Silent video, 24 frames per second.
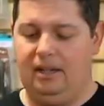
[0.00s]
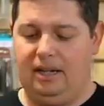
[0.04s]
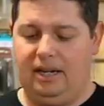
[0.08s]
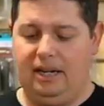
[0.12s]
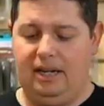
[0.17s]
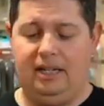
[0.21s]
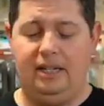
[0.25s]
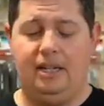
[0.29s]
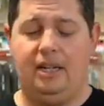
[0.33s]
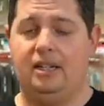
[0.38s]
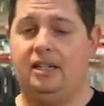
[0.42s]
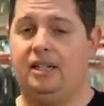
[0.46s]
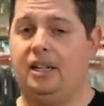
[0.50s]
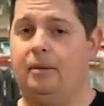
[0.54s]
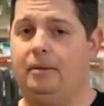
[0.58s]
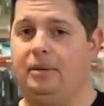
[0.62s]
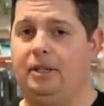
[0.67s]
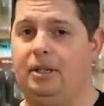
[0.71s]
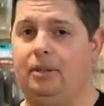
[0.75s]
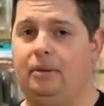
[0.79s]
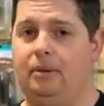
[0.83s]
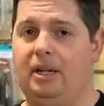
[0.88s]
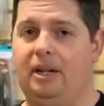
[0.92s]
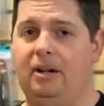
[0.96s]
and it does come
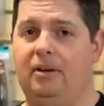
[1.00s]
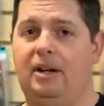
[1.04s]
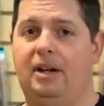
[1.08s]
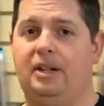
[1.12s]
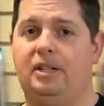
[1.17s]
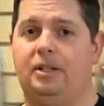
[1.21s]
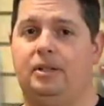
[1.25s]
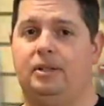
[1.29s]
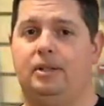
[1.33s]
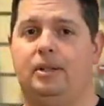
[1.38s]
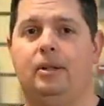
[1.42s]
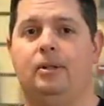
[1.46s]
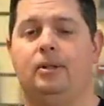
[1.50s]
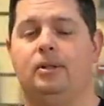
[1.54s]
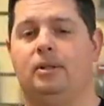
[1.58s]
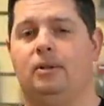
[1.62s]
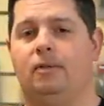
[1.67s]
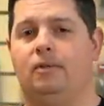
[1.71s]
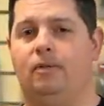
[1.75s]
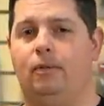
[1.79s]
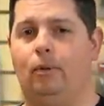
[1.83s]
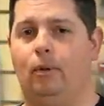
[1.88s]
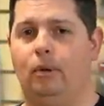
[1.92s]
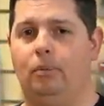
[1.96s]
in two gear ratios. So there's
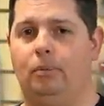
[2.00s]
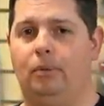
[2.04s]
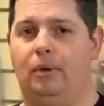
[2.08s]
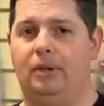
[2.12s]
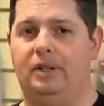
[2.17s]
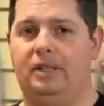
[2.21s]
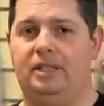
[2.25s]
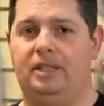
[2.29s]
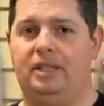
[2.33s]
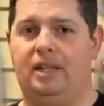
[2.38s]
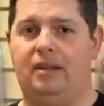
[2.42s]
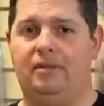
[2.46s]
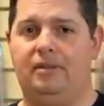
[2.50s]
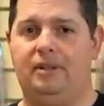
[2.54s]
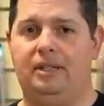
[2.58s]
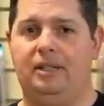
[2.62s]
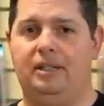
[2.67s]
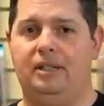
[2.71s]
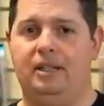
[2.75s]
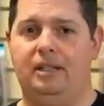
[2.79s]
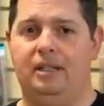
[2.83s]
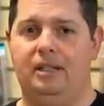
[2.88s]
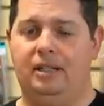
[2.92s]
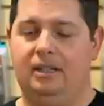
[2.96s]
a
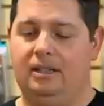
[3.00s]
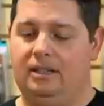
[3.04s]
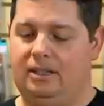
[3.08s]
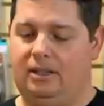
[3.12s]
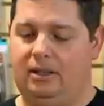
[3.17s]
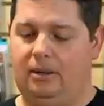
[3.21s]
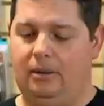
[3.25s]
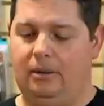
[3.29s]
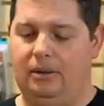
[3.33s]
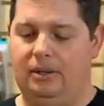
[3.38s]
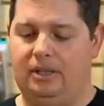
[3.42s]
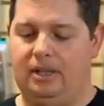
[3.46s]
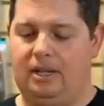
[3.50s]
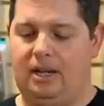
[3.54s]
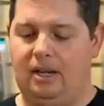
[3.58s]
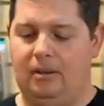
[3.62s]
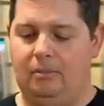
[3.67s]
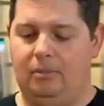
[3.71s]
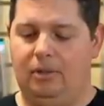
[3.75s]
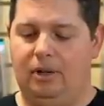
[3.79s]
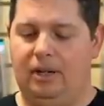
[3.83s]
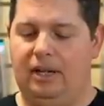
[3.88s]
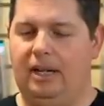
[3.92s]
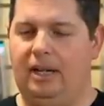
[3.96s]
4.7, so it's
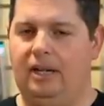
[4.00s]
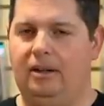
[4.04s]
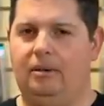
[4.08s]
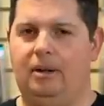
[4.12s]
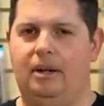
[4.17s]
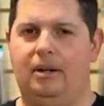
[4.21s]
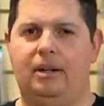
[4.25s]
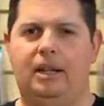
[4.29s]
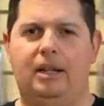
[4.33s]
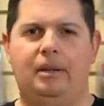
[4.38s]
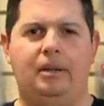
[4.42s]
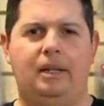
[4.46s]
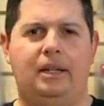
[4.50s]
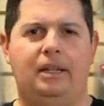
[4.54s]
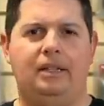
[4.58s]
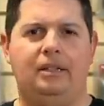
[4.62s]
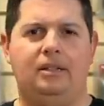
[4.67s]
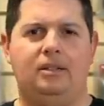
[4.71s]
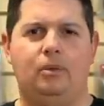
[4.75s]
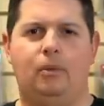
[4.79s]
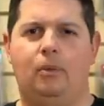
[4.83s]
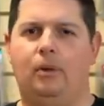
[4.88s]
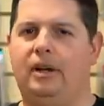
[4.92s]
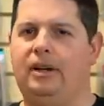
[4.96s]
gonna bring in around, I
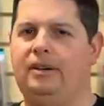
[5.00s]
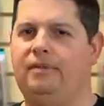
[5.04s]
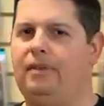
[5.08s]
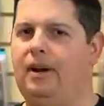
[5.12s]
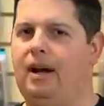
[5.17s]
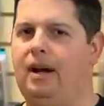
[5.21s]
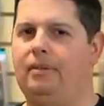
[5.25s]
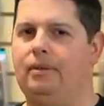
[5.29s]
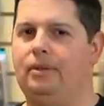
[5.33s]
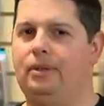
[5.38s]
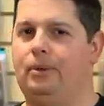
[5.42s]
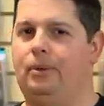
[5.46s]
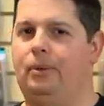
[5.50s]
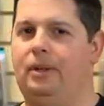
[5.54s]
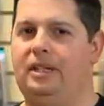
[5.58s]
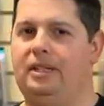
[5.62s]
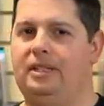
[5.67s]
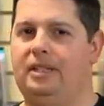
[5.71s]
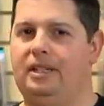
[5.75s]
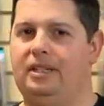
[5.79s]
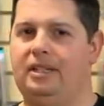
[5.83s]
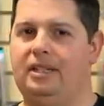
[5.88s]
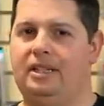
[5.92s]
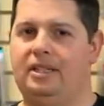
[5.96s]
think, 25 or
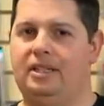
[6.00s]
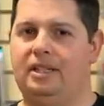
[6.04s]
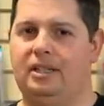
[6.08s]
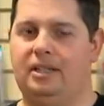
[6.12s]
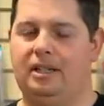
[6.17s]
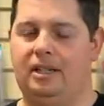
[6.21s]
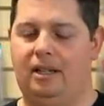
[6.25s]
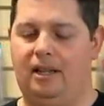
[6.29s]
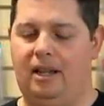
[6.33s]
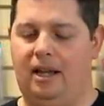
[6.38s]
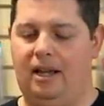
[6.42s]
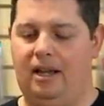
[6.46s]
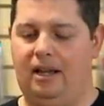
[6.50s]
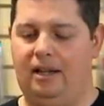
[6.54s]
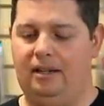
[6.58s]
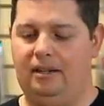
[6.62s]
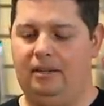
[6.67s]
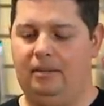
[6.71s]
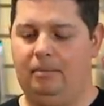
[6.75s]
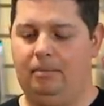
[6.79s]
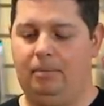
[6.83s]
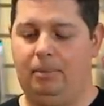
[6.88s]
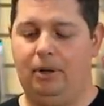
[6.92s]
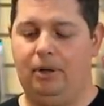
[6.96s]
26 inches of
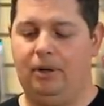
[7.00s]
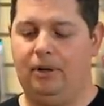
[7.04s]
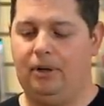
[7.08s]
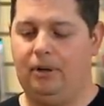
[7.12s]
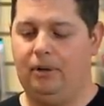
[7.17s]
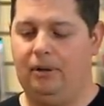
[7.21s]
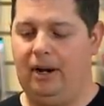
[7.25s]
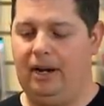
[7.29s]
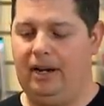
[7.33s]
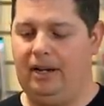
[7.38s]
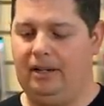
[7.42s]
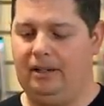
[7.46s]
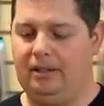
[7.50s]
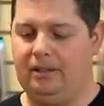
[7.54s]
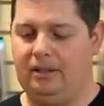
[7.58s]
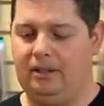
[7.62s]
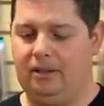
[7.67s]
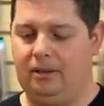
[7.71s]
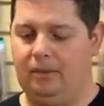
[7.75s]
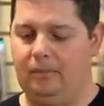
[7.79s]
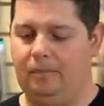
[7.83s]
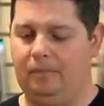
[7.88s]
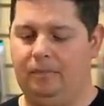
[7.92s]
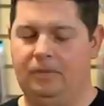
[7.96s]
line per crank.
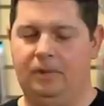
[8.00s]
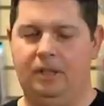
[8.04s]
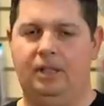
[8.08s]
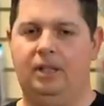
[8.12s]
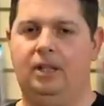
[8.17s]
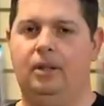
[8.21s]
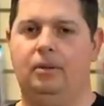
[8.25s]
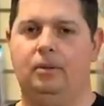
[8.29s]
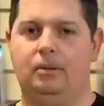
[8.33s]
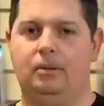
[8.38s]
So, you